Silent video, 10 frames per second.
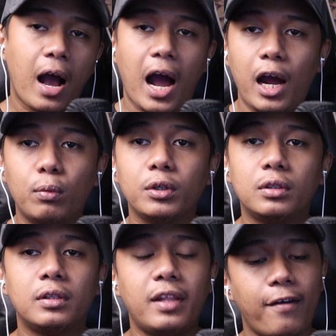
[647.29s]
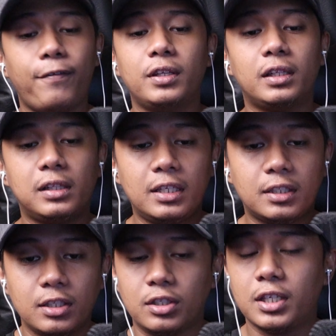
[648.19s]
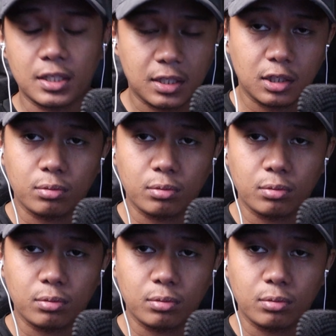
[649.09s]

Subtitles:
I would definitely suggest this